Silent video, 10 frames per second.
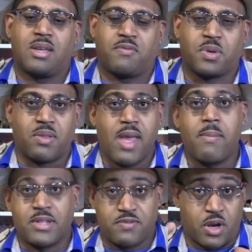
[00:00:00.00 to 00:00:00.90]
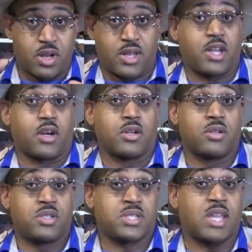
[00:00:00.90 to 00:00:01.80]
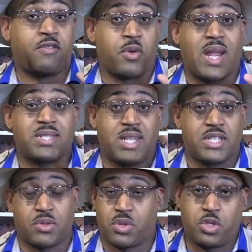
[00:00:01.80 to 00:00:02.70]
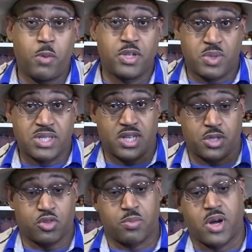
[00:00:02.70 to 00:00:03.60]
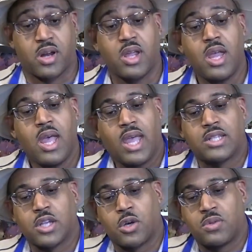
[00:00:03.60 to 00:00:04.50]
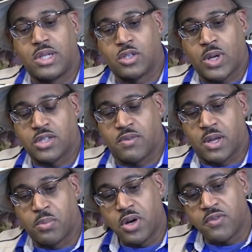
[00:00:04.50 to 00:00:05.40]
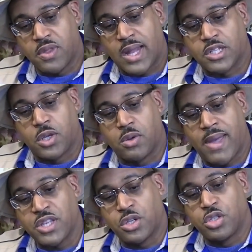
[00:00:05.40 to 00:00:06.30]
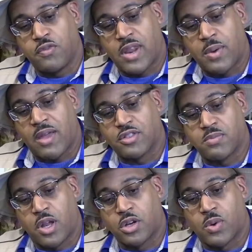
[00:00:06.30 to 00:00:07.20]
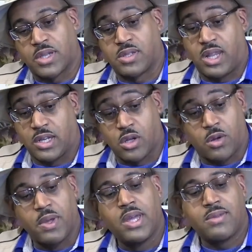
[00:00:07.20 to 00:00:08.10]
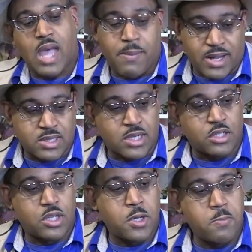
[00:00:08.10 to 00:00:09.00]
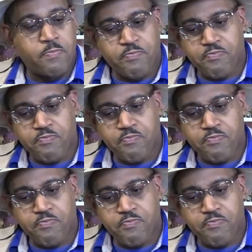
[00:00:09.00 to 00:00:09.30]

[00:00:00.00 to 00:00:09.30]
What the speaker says: for them, it's very clear. Just like if you and I see each other as humans, we can tell each other apart. And so these crests are very important for that. So you would imagine a juvenile would have a smaller crest than the adult. That makes sense too.